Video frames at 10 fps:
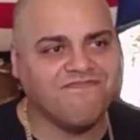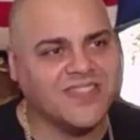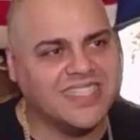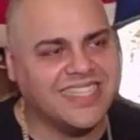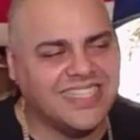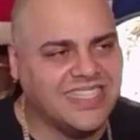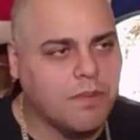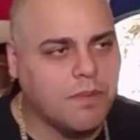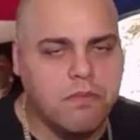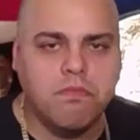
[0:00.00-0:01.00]
There's
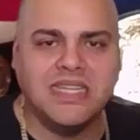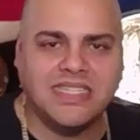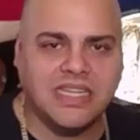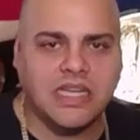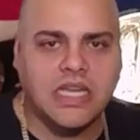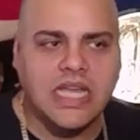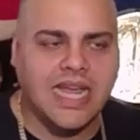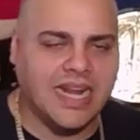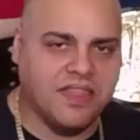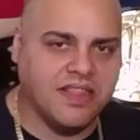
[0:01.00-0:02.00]
something missing,
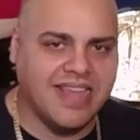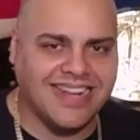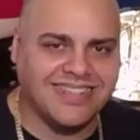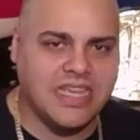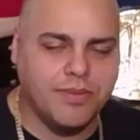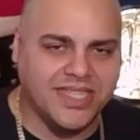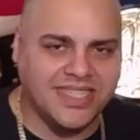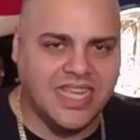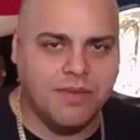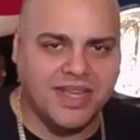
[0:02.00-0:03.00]
and I think that team is a
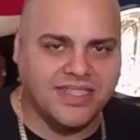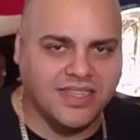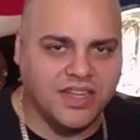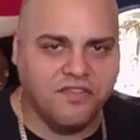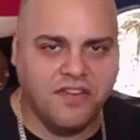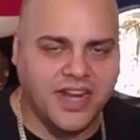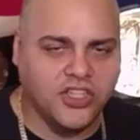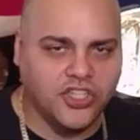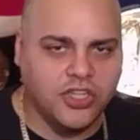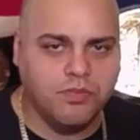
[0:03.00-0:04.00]
team that's solidified and
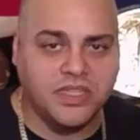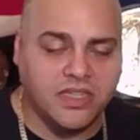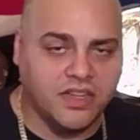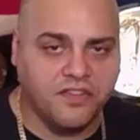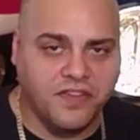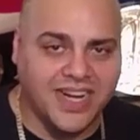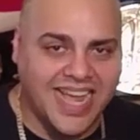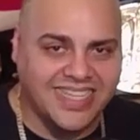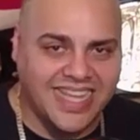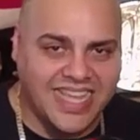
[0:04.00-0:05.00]
should be solidified
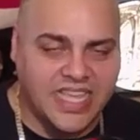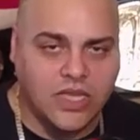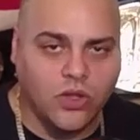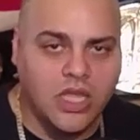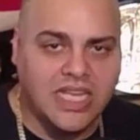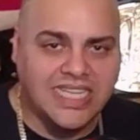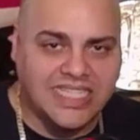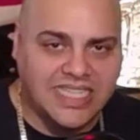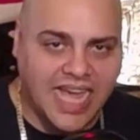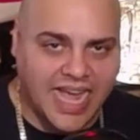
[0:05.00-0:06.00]
as a heel
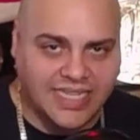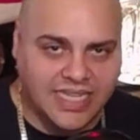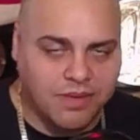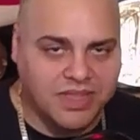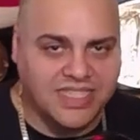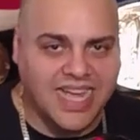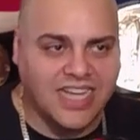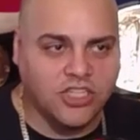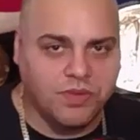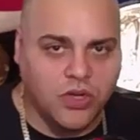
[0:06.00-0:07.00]
tag team. These guys
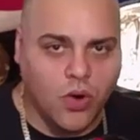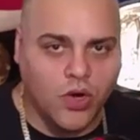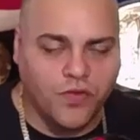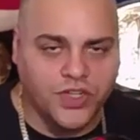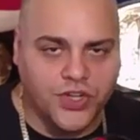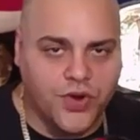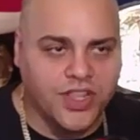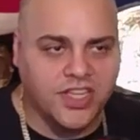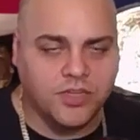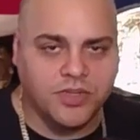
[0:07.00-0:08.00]
should be going over dirty.
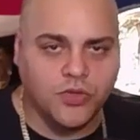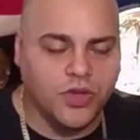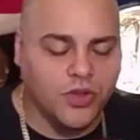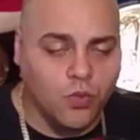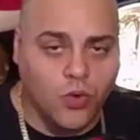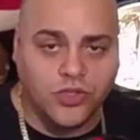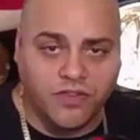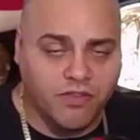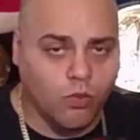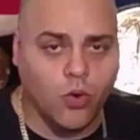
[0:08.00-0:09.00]
They should be doing the worst
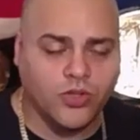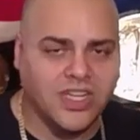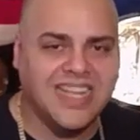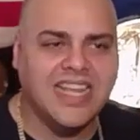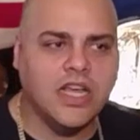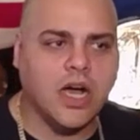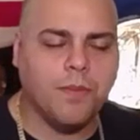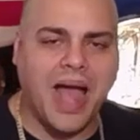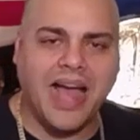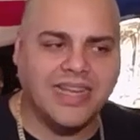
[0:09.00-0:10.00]
of the worst. Um,
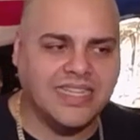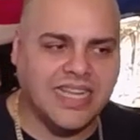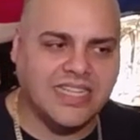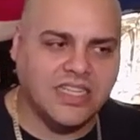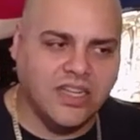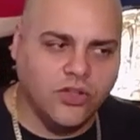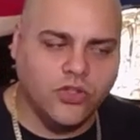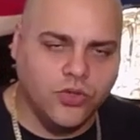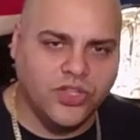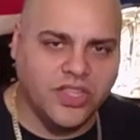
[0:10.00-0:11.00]
I, it, it's a little
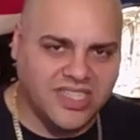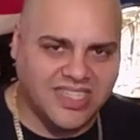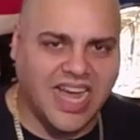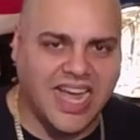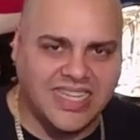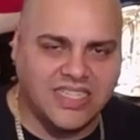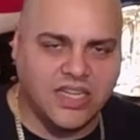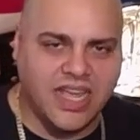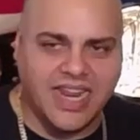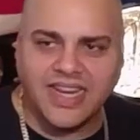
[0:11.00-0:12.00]
due to the size,
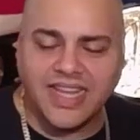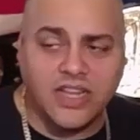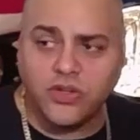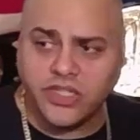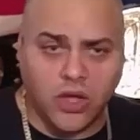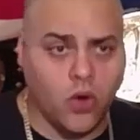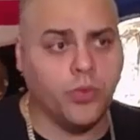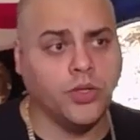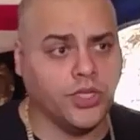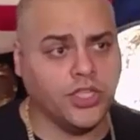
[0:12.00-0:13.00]
and, and again, you can say, oh,
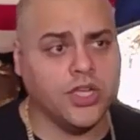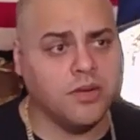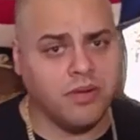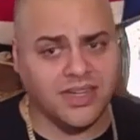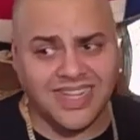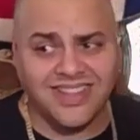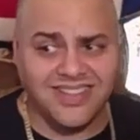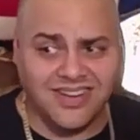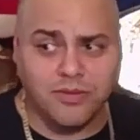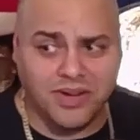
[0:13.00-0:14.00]
well, look at the Young Bucks. I think the
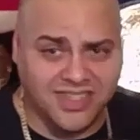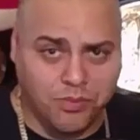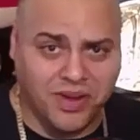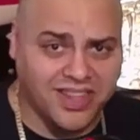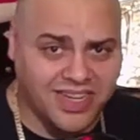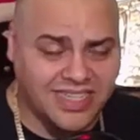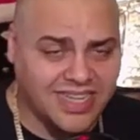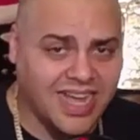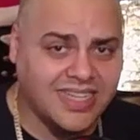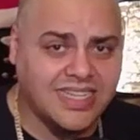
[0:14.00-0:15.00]
Young Bucks are bigger than these
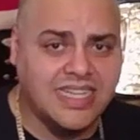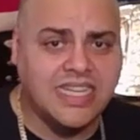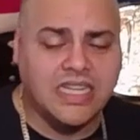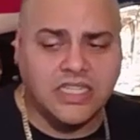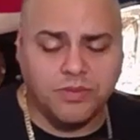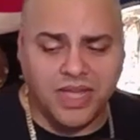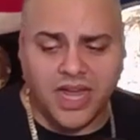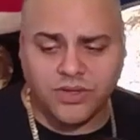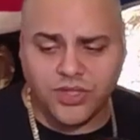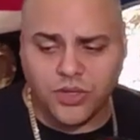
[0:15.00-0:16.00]
guys, to be
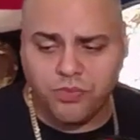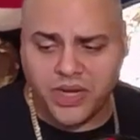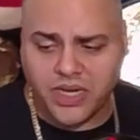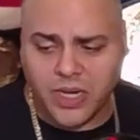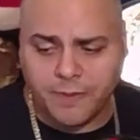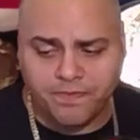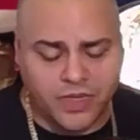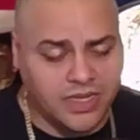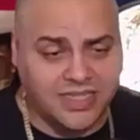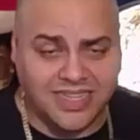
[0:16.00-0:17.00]
honest with you, but um,
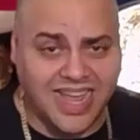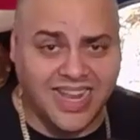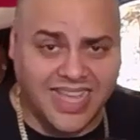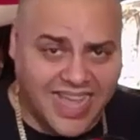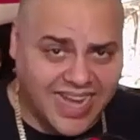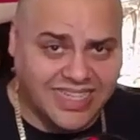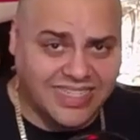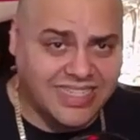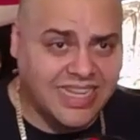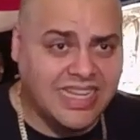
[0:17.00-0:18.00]
listen, L A
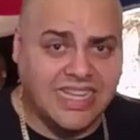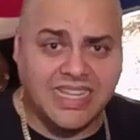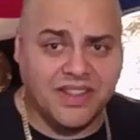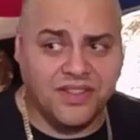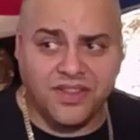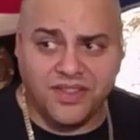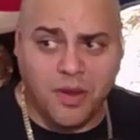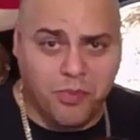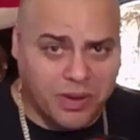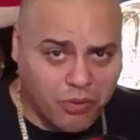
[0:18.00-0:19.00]
X, they're
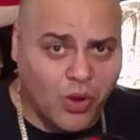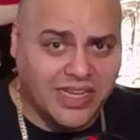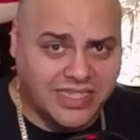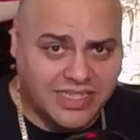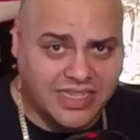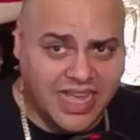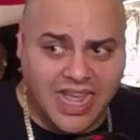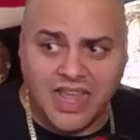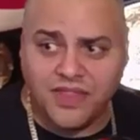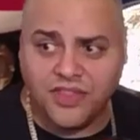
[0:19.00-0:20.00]
big boys,
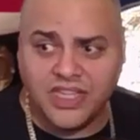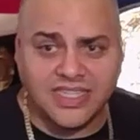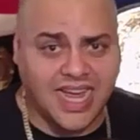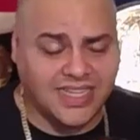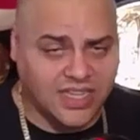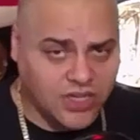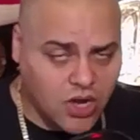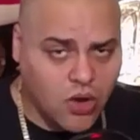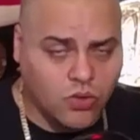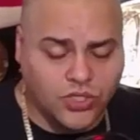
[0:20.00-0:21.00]
and these guys can
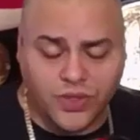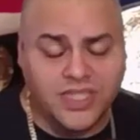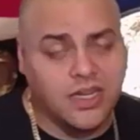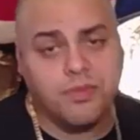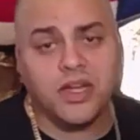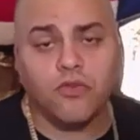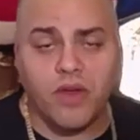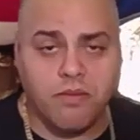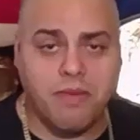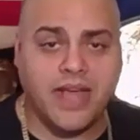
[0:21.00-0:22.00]
go. So this is going to be a
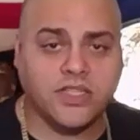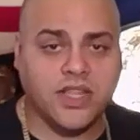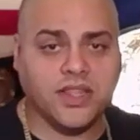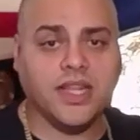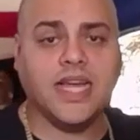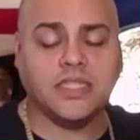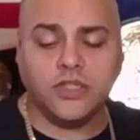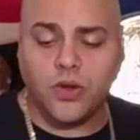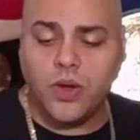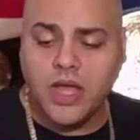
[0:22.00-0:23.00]
great match nonetheless.
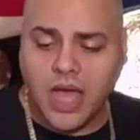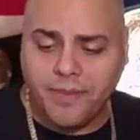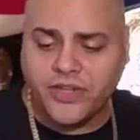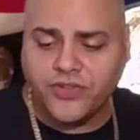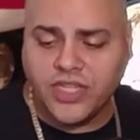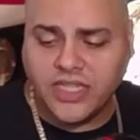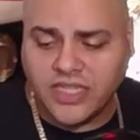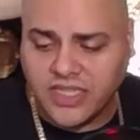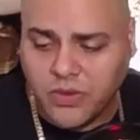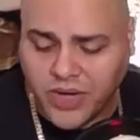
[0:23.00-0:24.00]
So I'm interested to
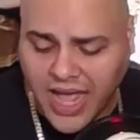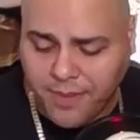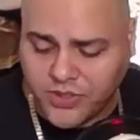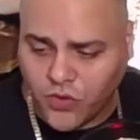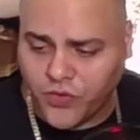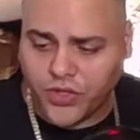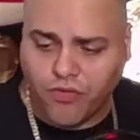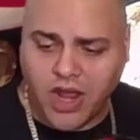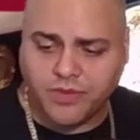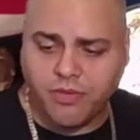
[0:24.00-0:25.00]
see what happens over the
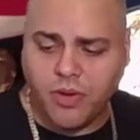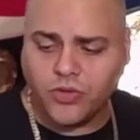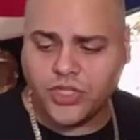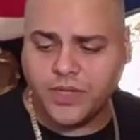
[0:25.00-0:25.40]
Crash promotion.